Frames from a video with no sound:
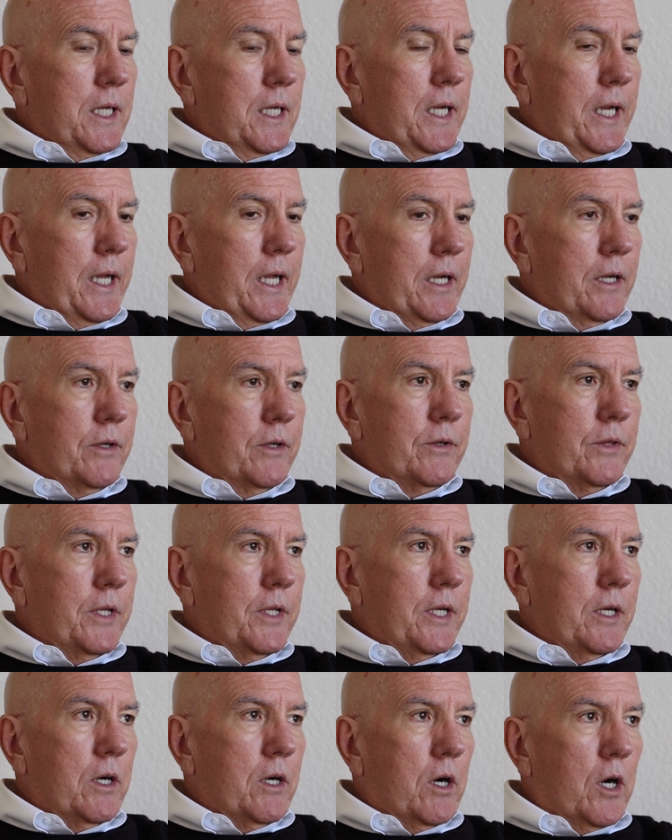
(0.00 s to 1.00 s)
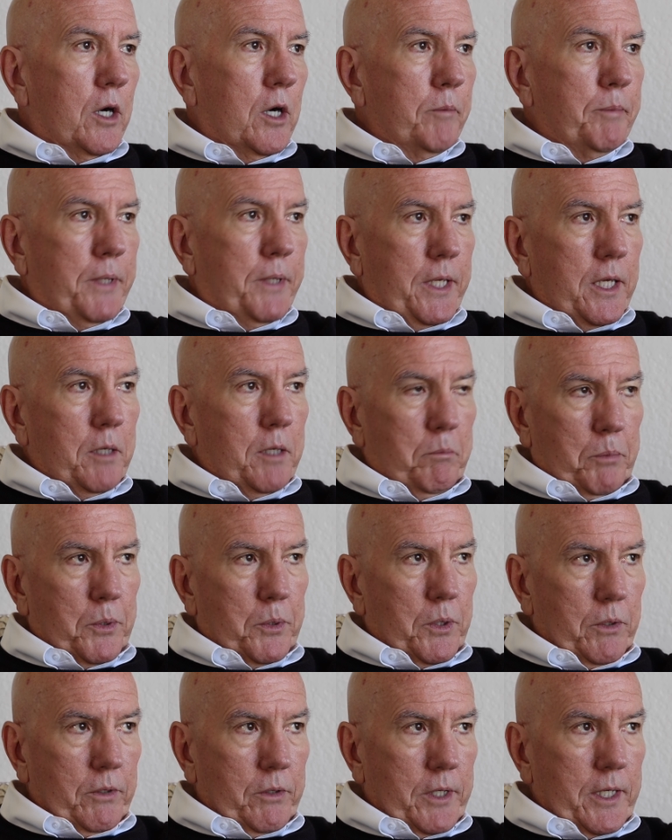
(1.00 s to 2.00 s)
And under the RPM
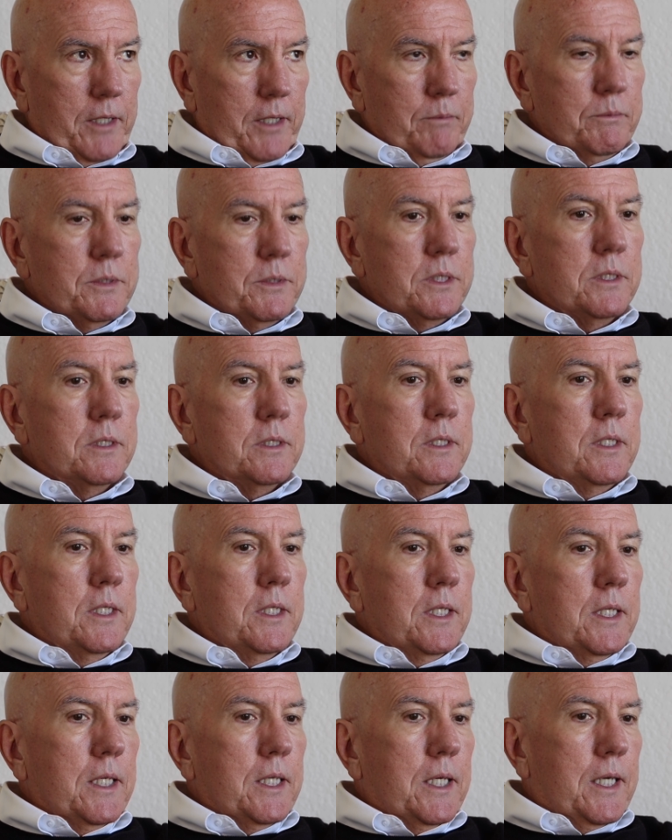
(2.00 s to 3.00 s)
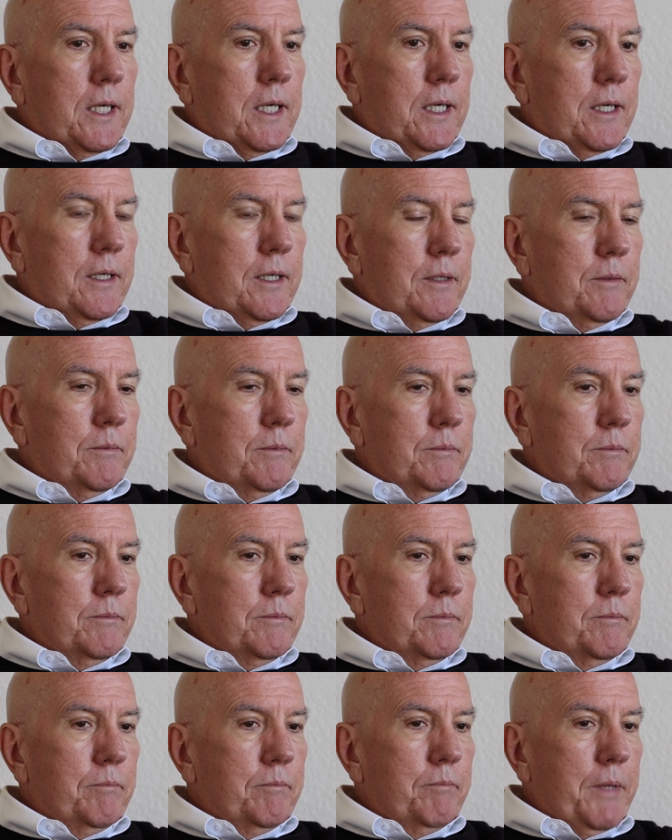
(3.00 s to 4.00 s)
programs,
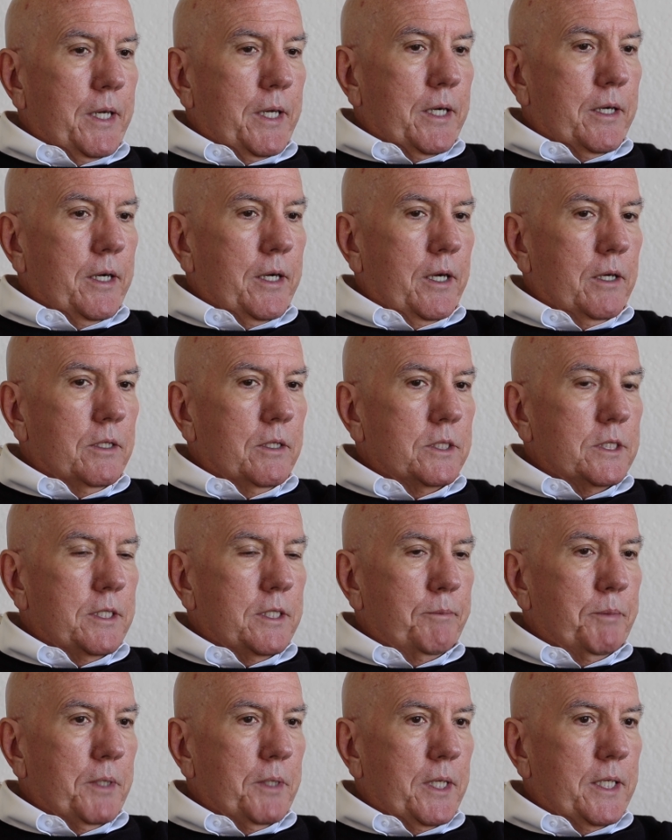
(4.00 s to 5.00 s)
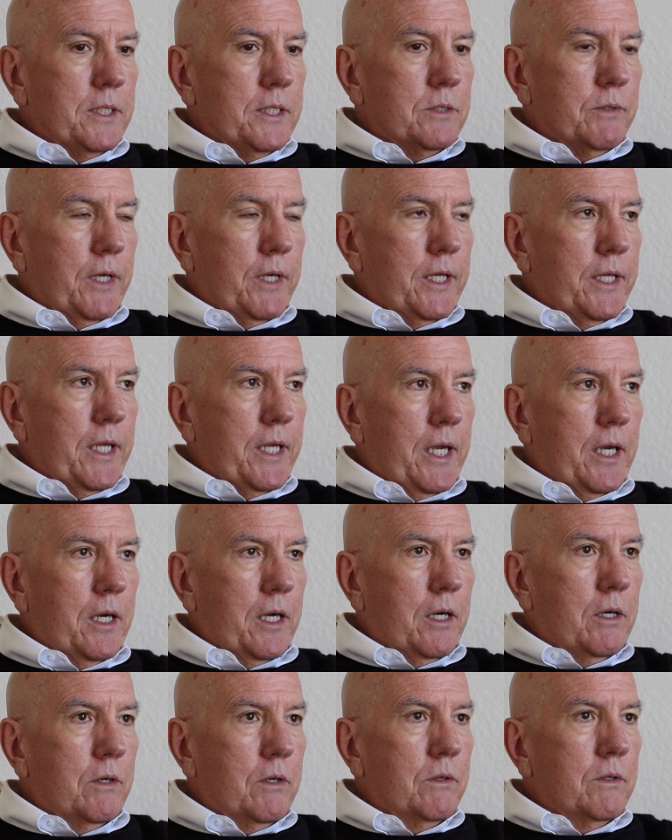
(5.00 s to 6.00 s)
Medicare stipulates right
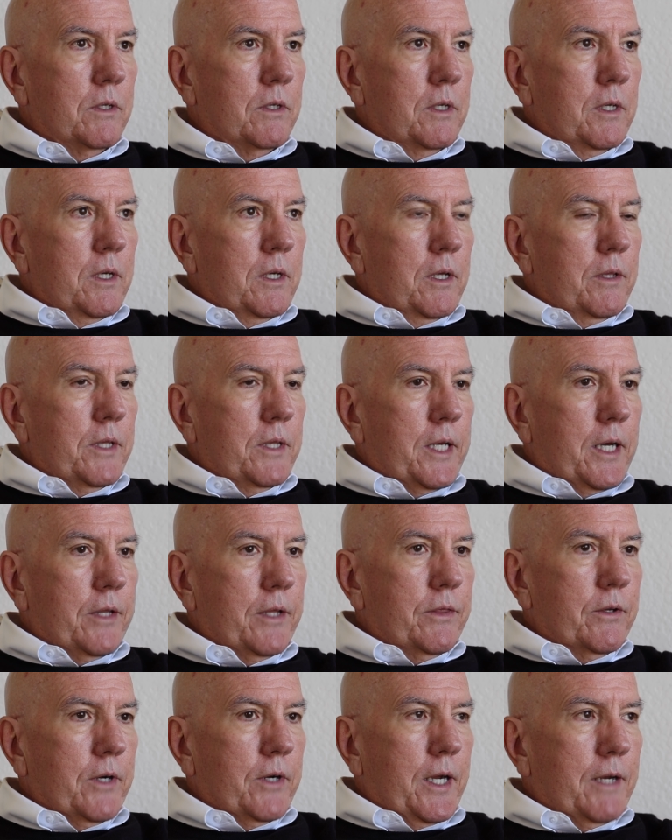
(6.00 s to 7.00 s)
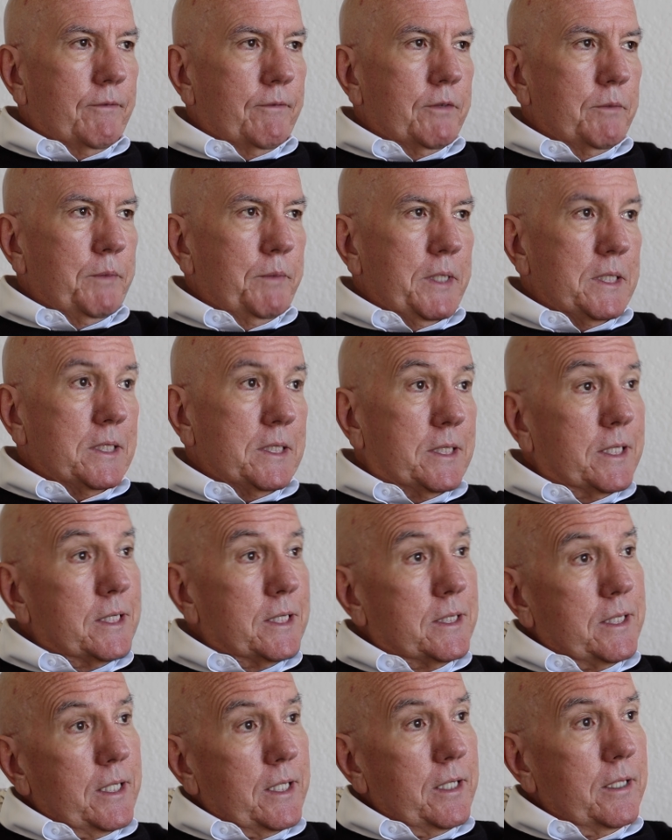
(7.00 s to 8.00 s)
now that there have to be
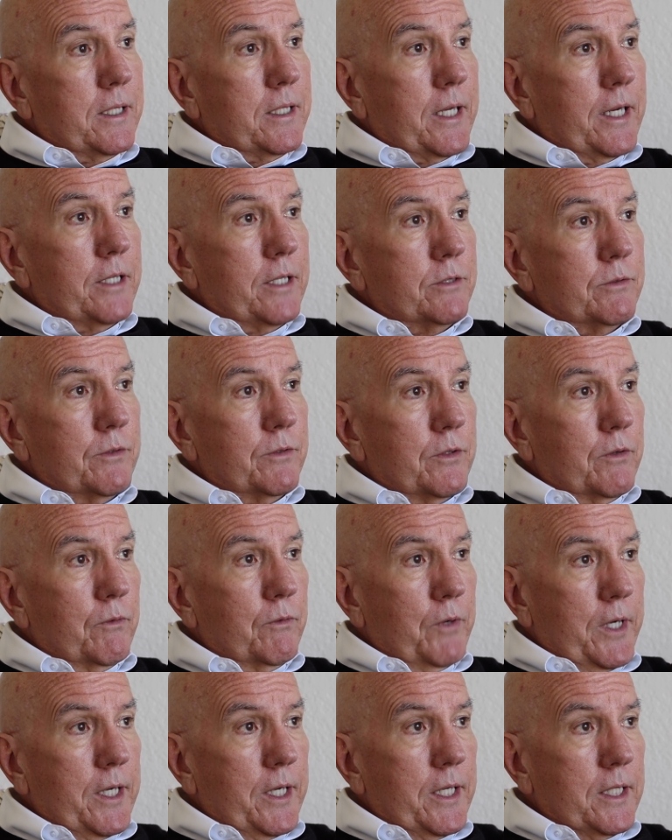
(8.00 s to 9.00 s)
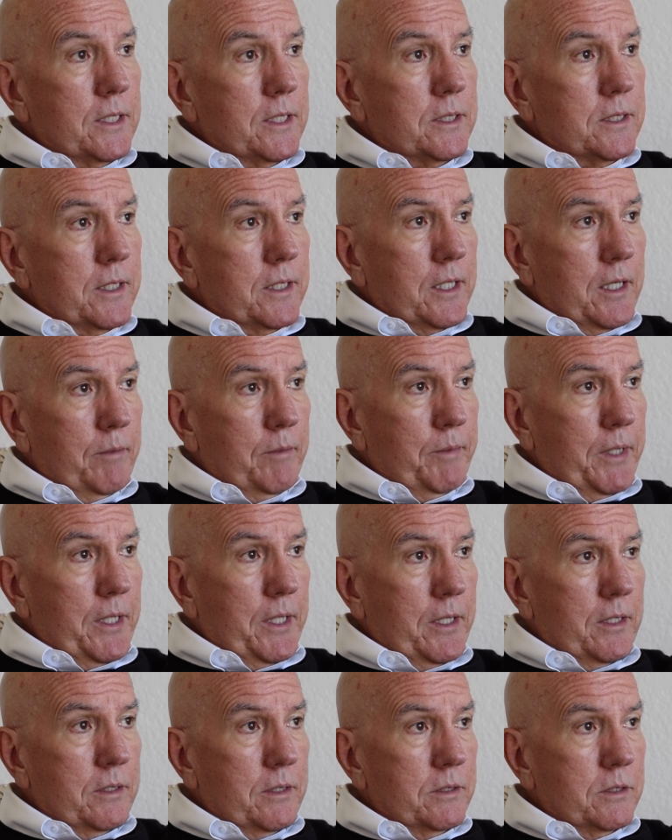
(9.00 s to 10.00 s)
16 days for the readings to come
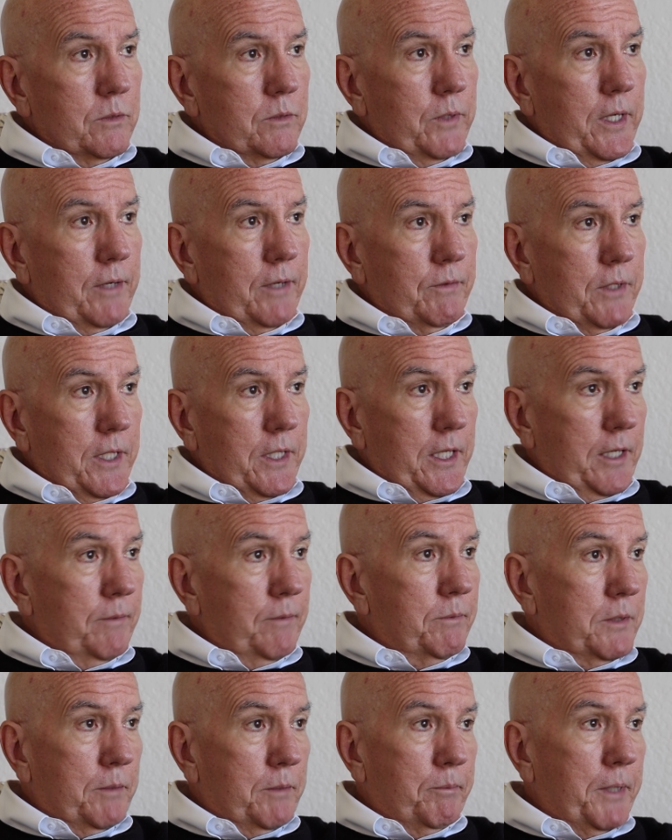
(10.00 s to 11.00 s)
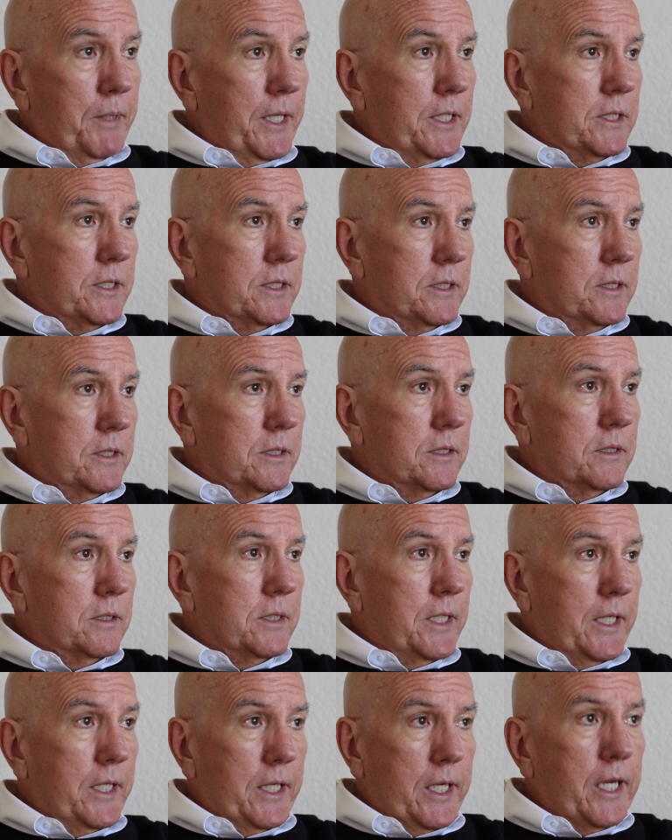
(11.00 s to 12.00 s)
in. So we have to keep the patients
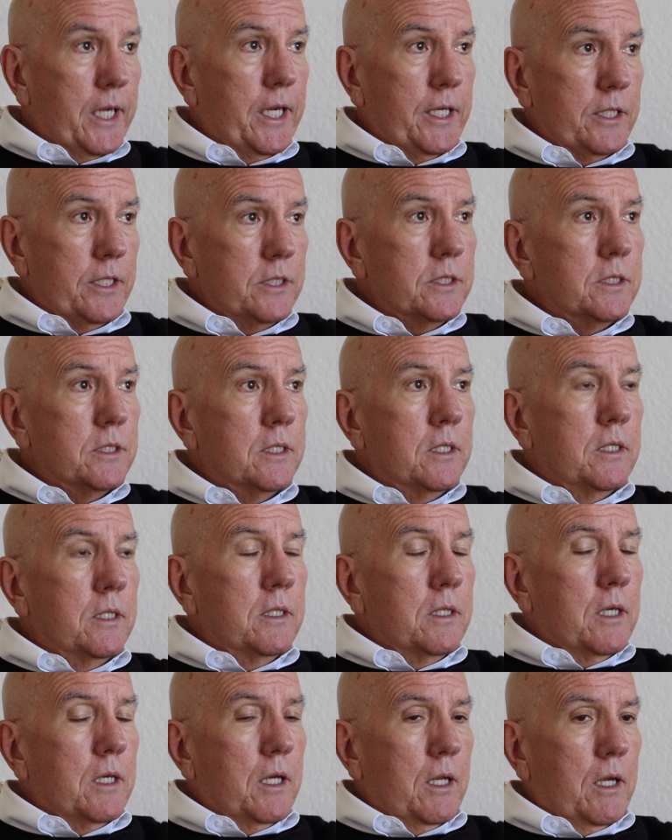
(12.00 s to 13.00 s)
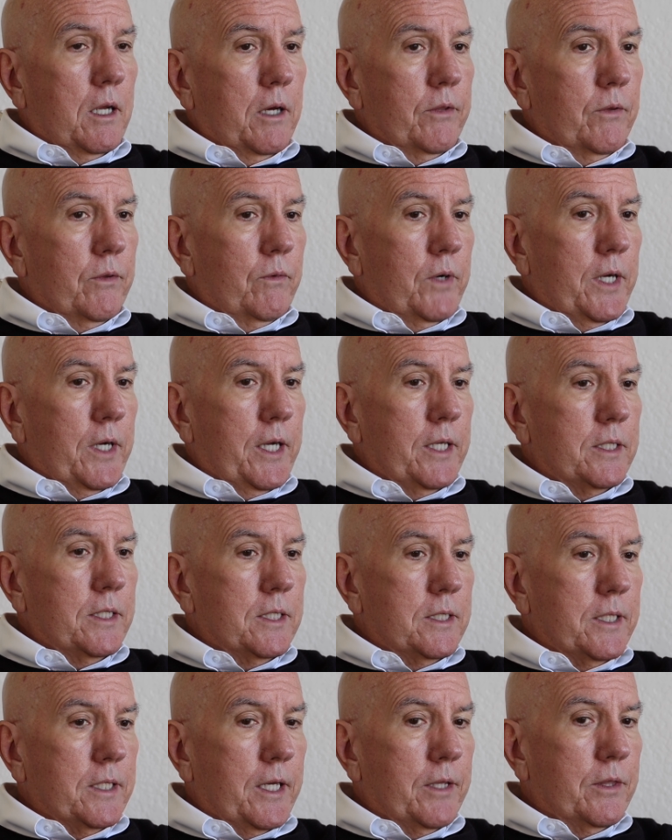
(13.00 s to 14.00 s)
engaged along the way to
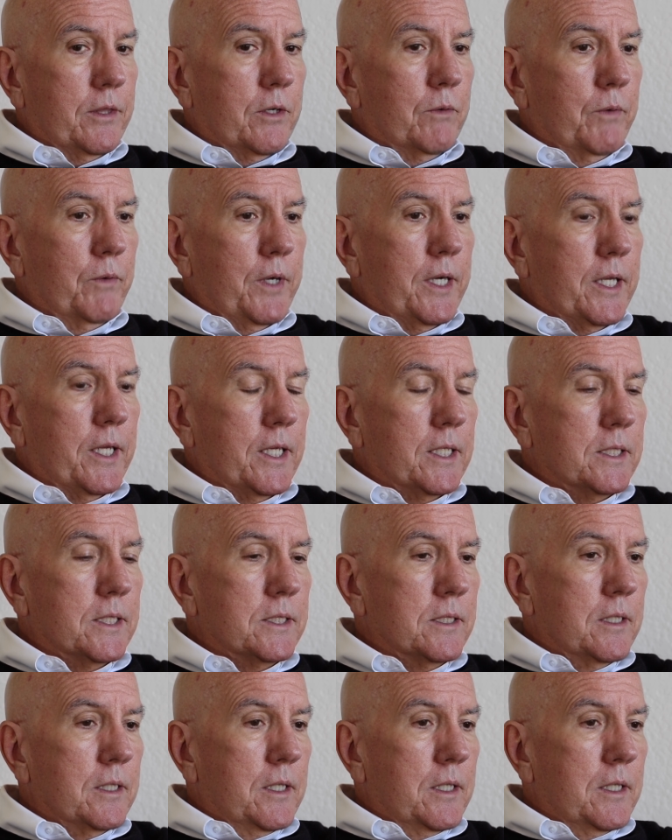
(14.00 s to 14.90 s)
take their readings.